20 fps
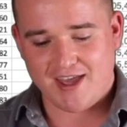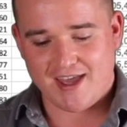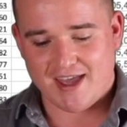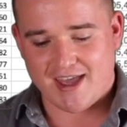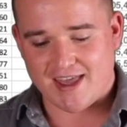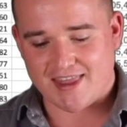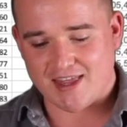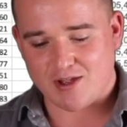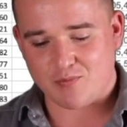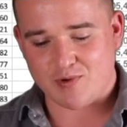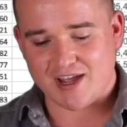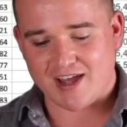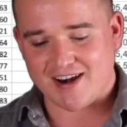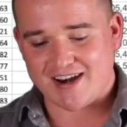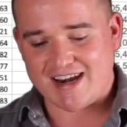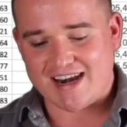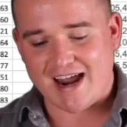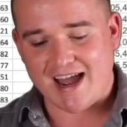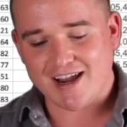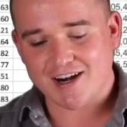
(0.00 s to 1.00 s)
and then we got
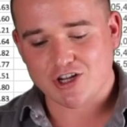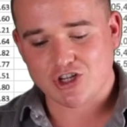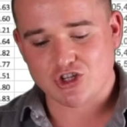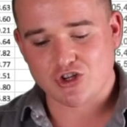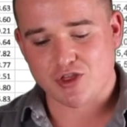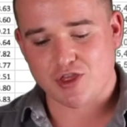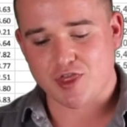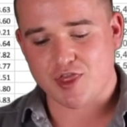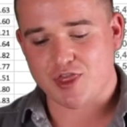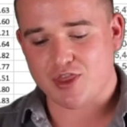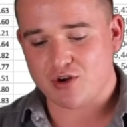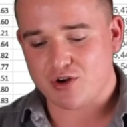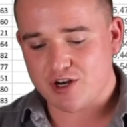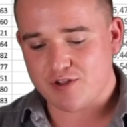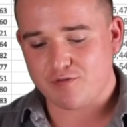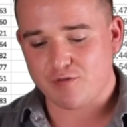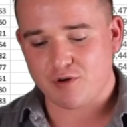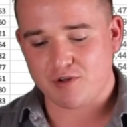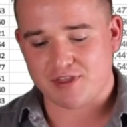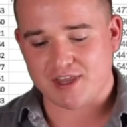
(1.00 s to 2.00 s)
nine hundred
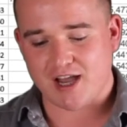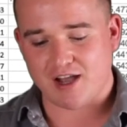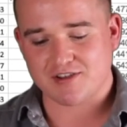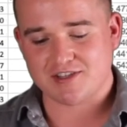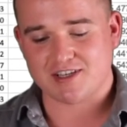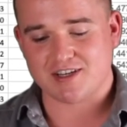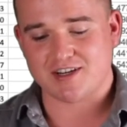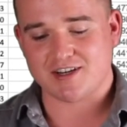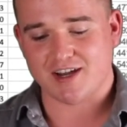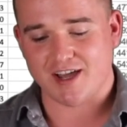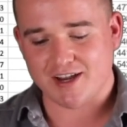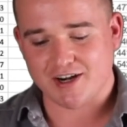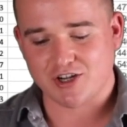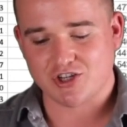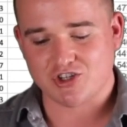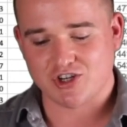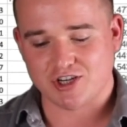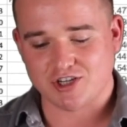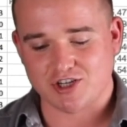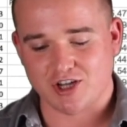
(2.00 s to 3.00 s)
thirty-four thousand nine
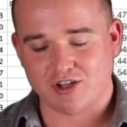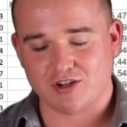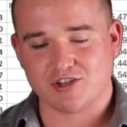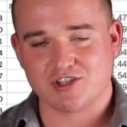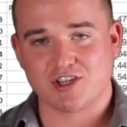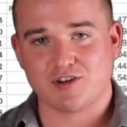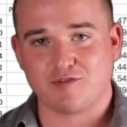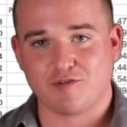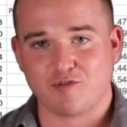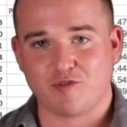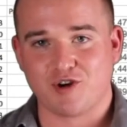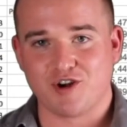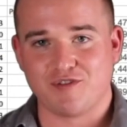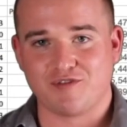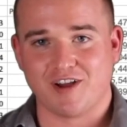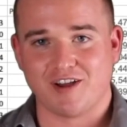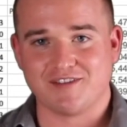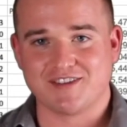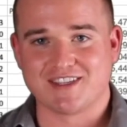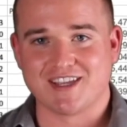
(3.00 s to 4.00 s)
hundred
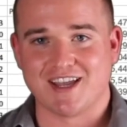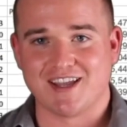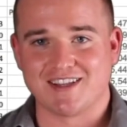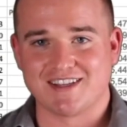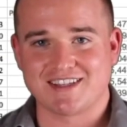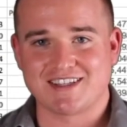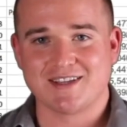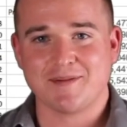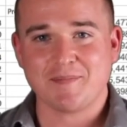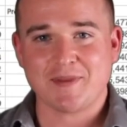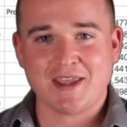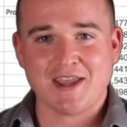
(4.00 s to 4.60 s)
forty-five dollars.